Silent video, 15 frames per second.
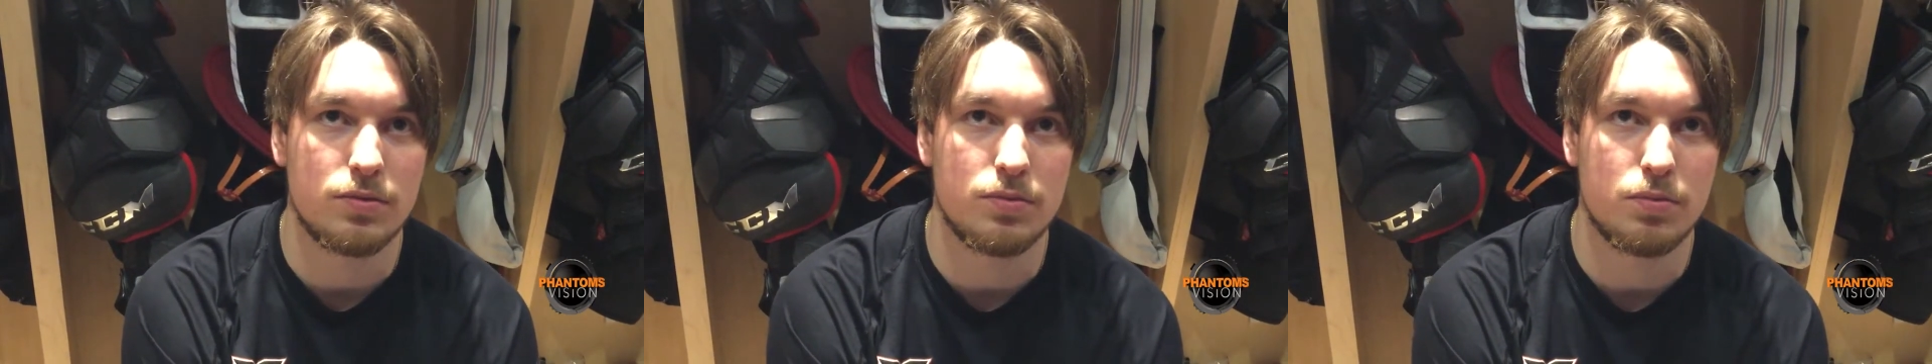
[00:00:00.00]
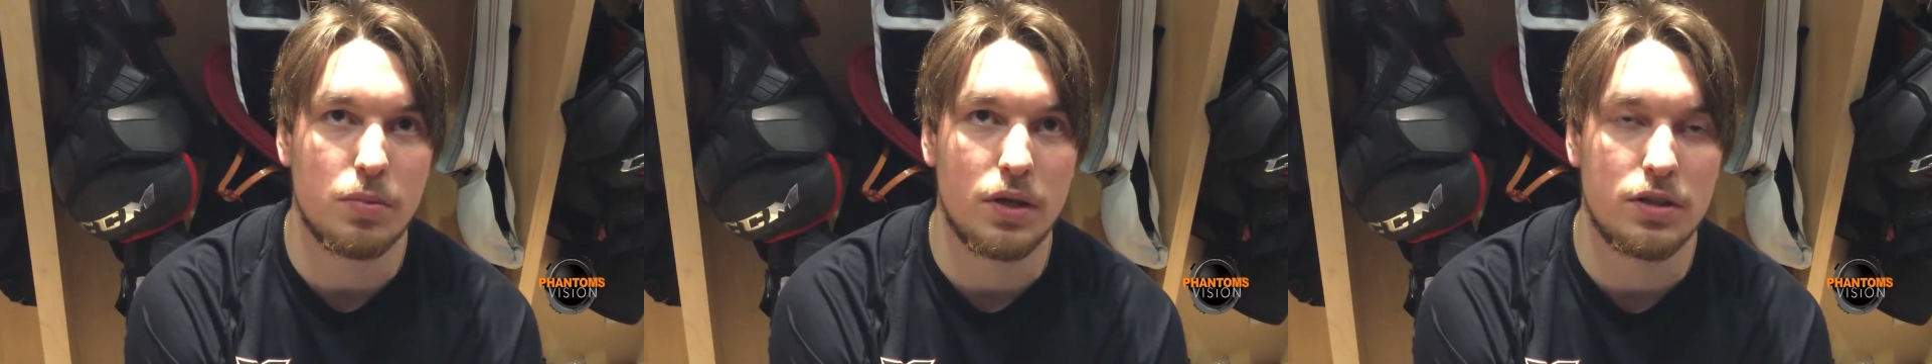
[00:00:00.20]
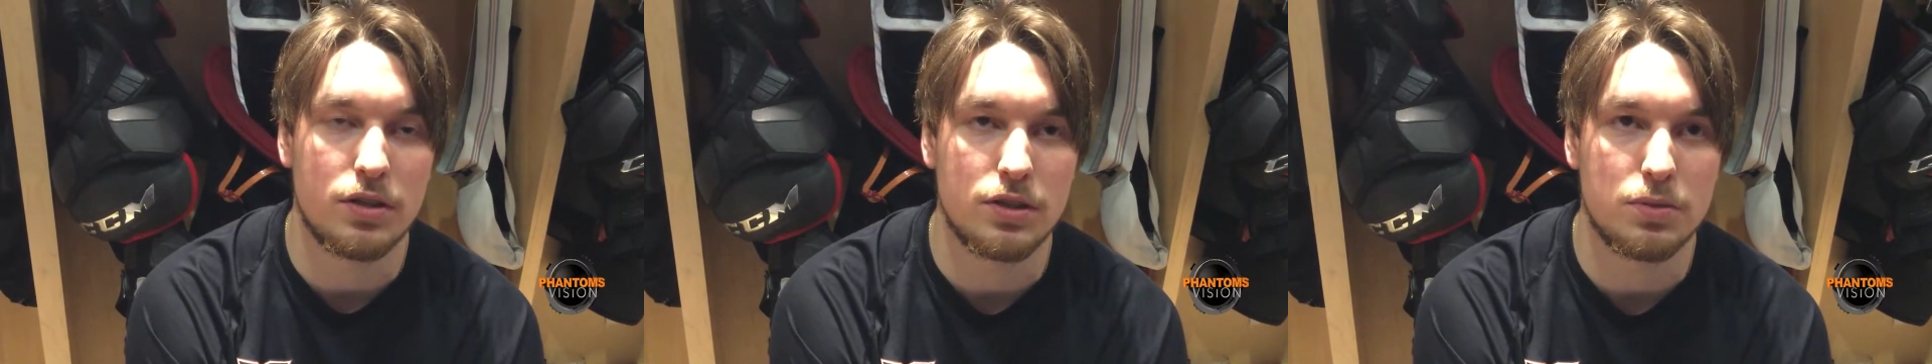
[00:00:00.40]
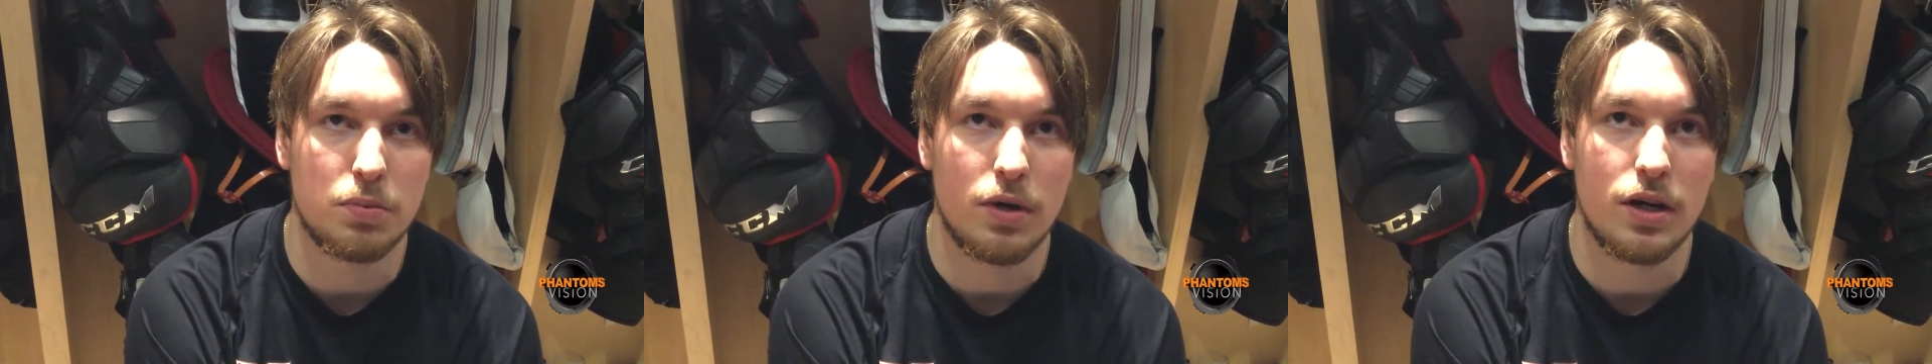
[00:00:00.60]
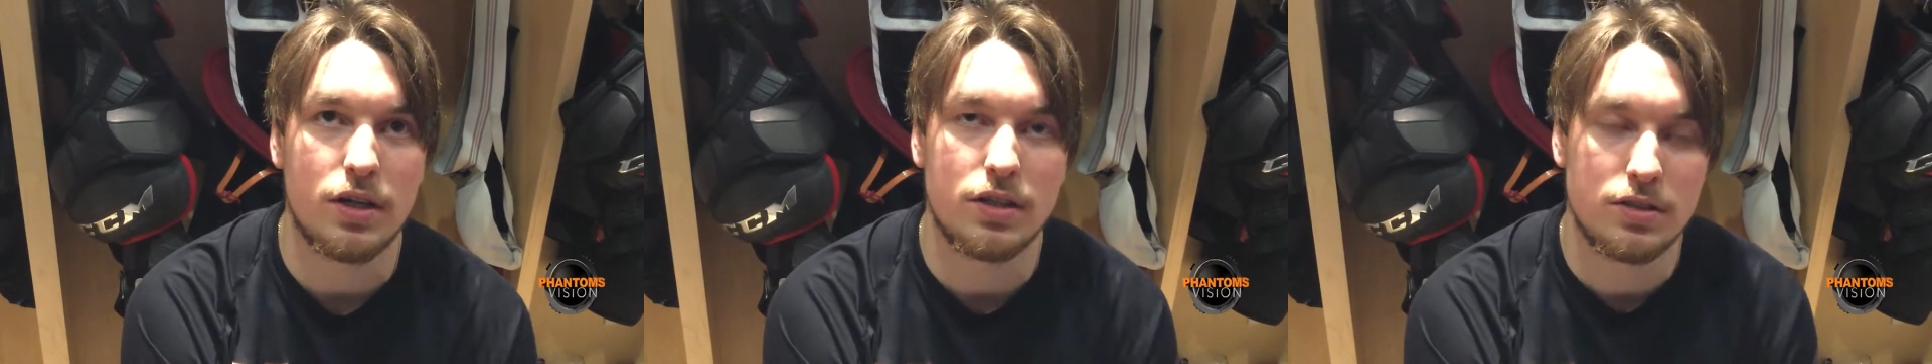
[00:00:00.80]
pick the
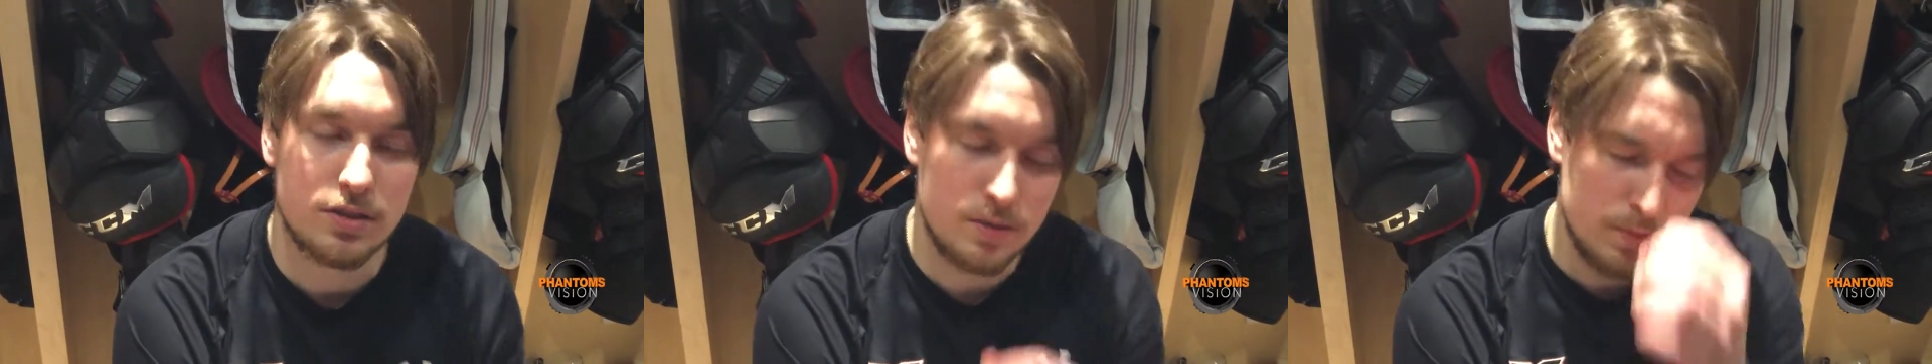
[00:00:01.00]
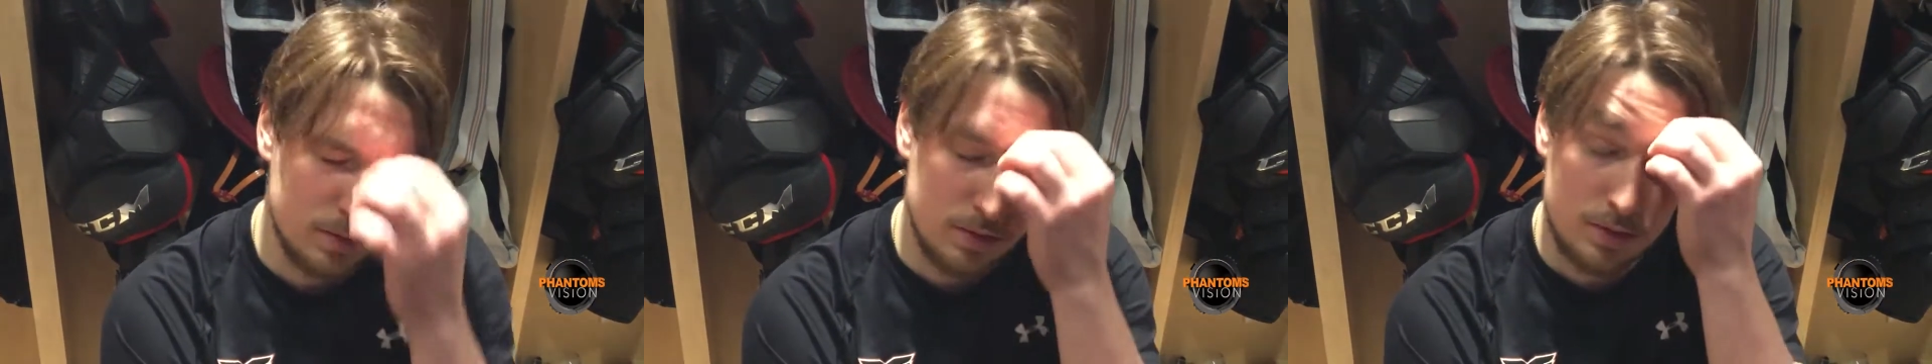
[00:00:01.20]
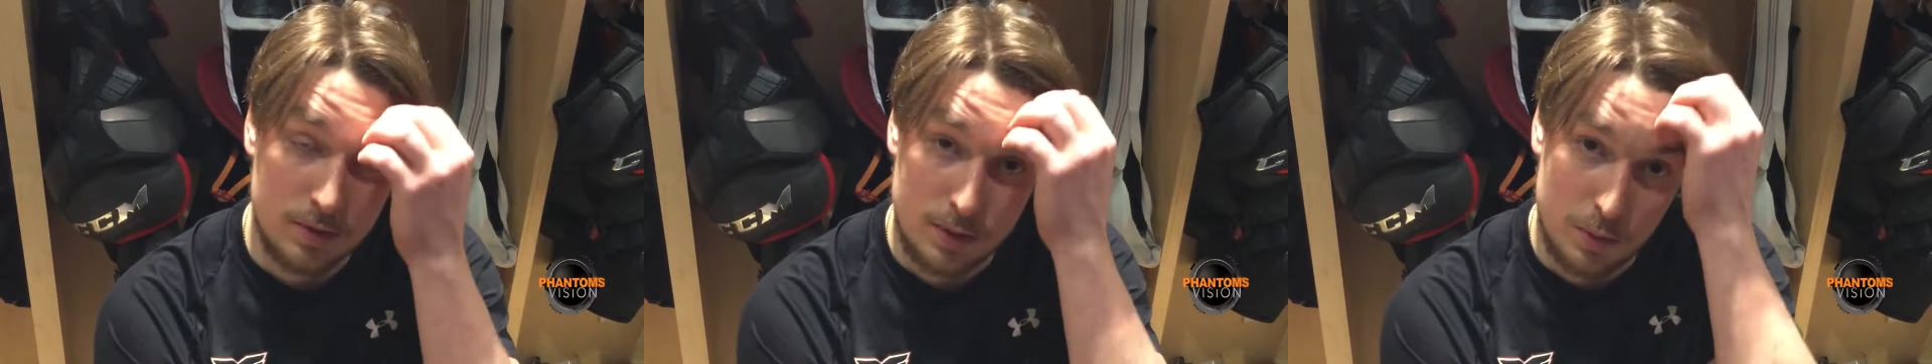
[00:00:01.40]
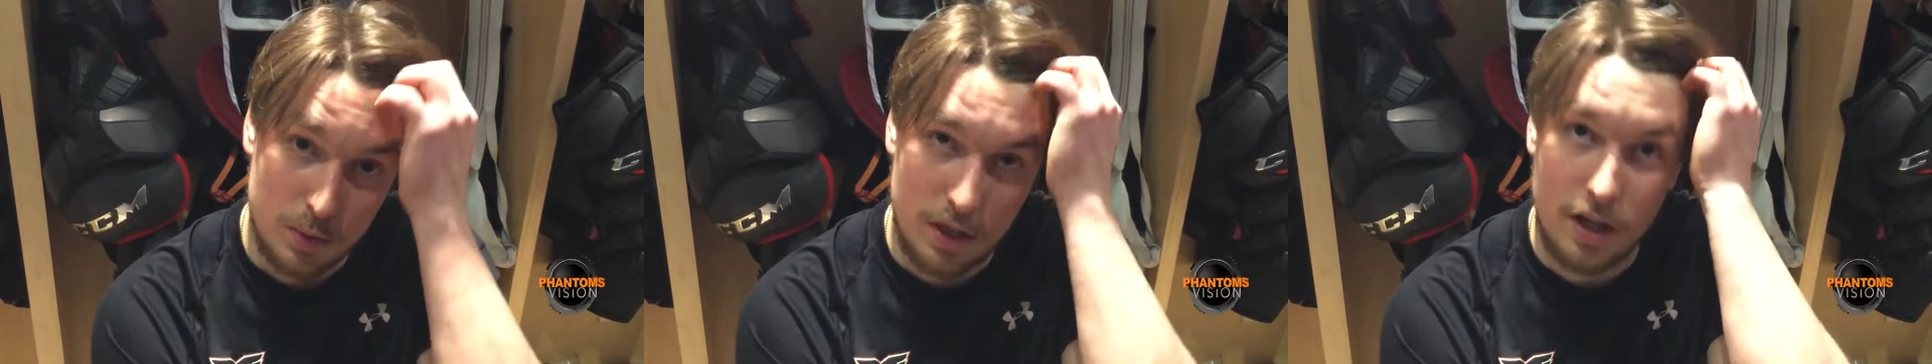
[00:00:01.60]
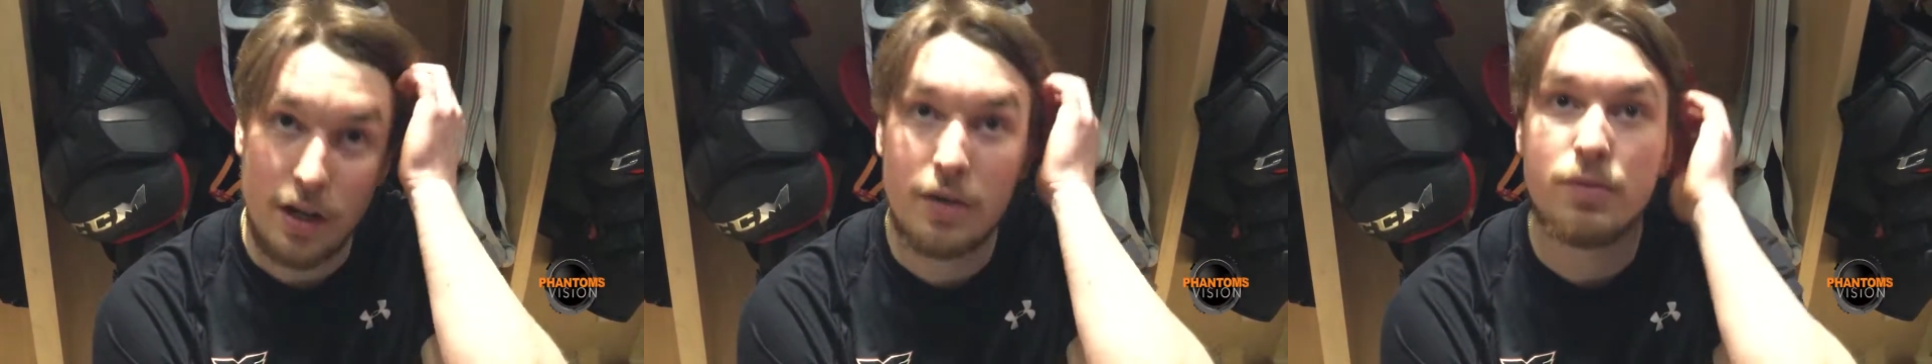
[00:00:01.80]
spot and went